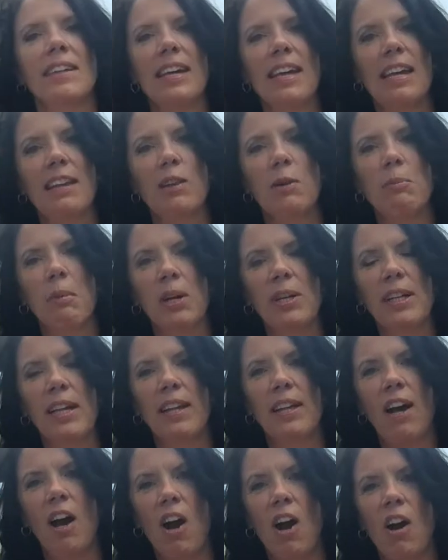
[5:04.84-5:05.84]
in the
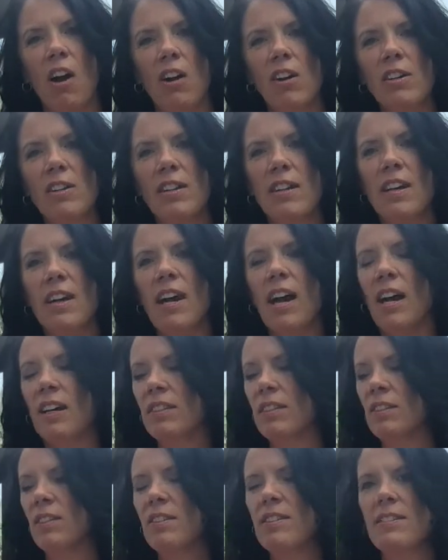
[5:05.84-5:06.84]
market hall. a
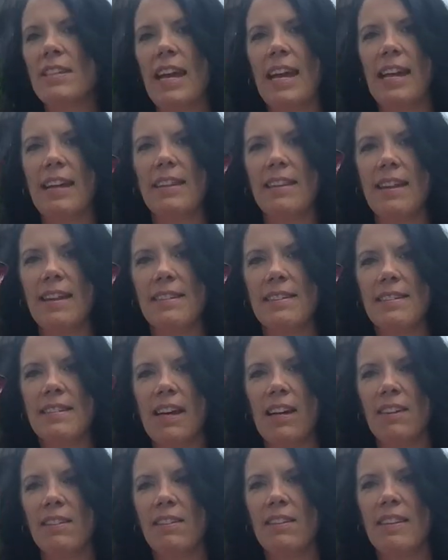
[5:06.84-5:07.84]
little stand that
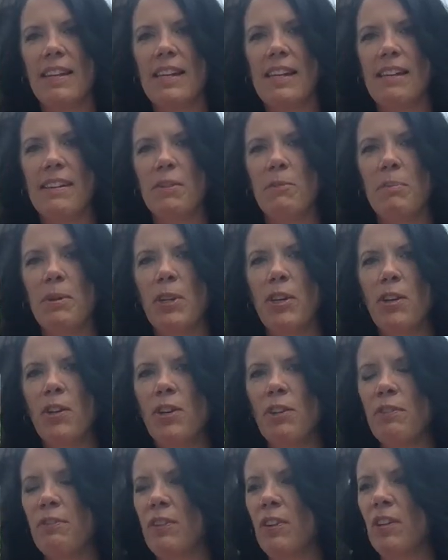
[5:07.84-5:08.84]
sells these
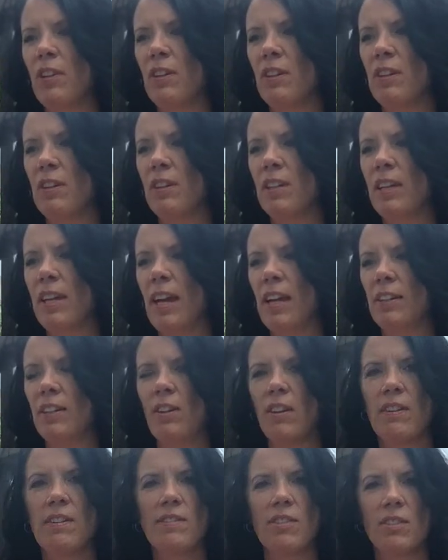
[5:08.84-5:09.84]
beautiful cut
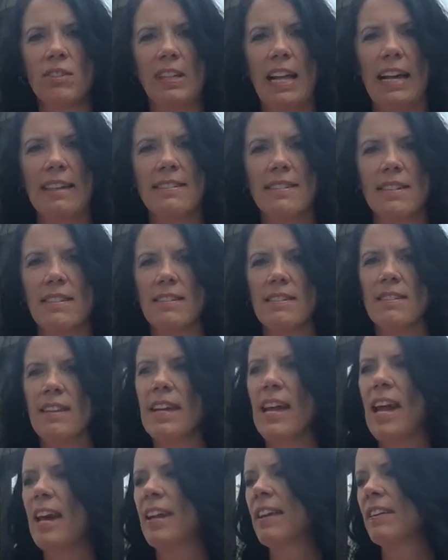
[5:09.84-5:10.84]
crystal glasses. They
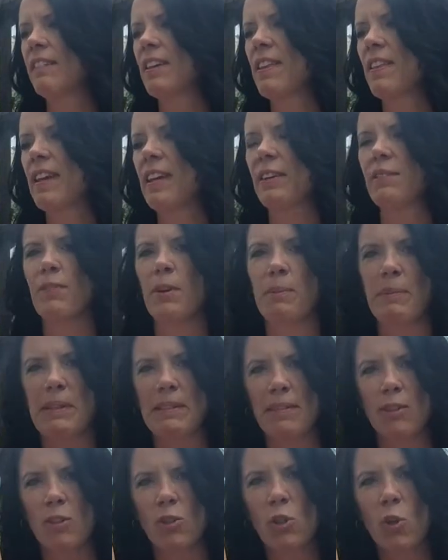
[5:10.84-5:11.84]
had everything from
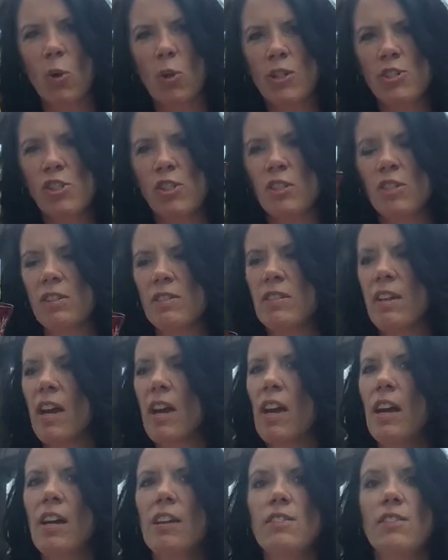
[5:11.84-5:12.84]
these little cordials
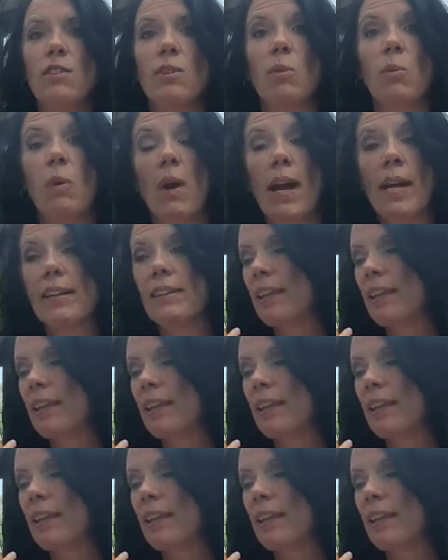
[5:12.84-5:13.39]
to wine